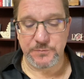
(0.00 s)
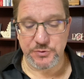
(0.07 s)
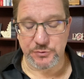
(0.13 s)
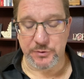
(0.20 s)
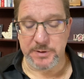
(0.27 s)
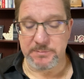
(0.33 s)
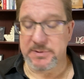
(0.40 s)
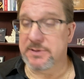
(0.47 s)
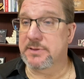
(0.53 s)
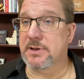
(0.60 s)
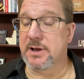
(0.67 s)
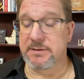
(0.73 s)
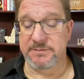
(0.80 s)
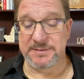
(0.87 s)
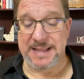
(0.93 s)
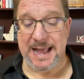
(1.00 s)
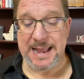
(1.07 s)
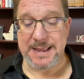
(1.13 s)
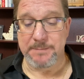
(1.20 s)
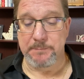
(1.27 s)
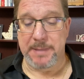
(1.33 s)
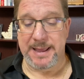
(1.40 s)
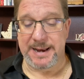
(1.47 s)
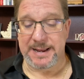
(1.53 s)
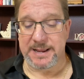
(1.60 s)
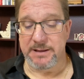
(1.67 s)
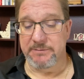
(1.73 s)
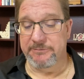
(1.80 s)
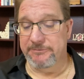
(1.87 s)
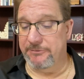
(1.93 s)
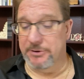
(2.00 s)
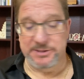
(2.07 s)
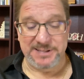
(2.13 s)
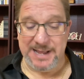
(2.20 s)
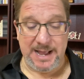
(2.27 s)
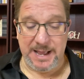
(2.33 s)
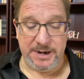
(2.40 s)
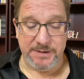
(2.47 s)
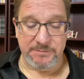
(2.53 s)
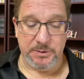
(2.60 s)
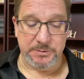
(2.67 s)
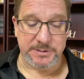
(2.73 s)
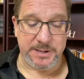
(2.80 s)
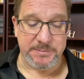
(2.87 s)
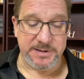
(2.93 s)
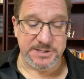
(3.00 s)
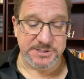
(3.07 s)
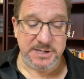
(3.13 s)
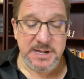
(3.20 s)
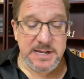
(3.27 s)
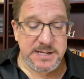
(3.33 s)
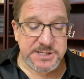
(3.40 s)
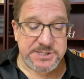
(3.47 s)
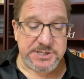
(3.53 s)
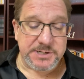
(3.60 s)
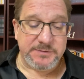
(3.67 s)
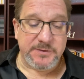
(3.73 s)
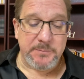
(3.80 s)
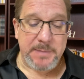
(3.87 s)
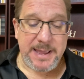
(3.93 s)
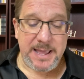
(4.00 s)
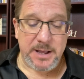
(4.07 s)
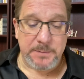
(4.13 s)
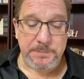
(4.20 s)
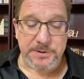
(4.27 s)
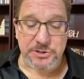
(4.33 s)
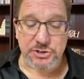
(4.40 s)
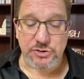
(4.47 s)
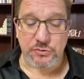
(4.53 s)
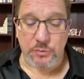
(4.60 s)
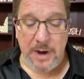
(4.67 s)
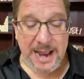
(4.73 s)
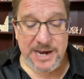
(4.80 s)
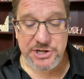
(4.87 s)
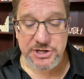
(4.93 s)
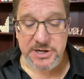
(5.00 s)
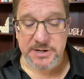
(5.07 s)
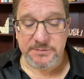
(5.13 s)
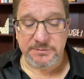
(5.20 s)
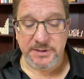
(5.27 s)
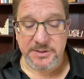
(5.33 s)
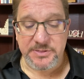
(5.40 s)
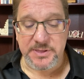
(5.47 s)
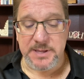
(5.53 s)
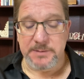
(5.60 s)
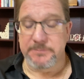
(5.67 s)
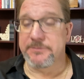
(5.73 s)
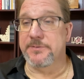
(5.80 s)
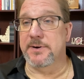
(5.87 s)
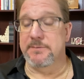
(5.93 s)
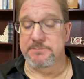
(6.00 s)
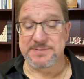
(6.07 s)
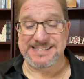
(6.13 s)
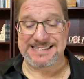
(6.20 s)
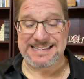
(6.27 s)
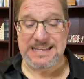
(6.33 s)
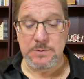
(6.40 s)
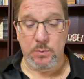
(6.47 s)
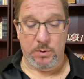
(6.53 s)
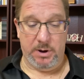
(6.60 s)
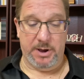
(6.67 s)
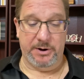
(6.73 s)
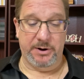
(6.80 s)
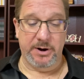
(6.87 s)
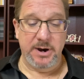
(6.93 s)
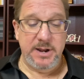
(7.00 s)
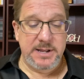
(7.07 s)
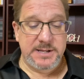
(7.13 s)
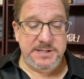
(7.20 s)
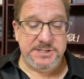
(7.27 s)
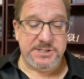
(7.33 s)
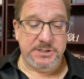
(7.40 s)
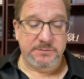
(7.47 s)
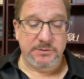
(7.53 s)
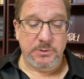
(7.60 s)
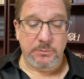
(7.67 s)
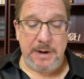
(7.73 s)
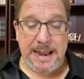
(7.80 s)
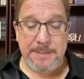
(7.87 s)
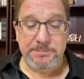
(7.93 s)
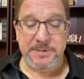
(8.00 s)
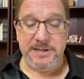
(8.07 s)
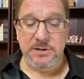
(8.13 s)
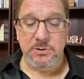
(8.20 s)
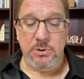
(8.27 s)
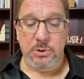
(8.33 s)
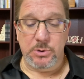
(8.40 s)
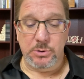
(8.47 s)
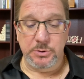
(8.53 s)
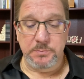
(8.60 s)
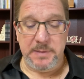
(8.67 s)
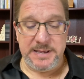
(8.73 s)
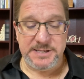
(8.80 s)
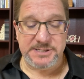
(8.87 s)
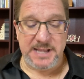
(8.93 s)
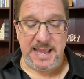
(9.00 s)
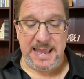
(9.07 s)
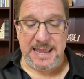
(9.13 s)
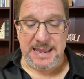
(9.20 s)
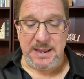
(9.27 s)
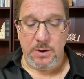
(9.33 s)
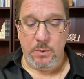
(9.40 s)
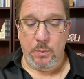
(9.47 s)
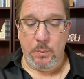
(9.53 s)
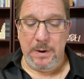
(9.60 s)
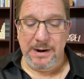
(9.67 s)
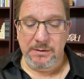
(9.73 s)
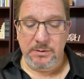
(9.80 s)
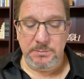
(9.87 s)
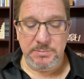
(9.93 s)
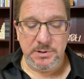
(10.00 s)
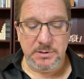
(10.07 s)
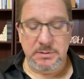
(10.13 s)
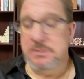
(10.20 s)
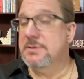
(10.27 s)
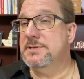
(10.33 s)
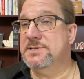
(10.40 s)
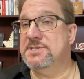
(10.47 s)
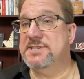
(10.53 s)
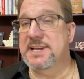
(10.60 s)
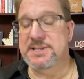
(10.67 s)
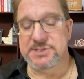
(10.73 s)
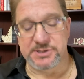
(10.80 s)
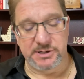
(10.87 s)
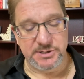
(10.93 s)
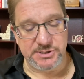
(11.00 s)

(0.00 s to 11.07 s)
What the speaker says: treatment of diabetic foot. I don't even know what that means. Silver may help extraction of lithium from seawater. Silver wrapped in gold makes a wearable sensor.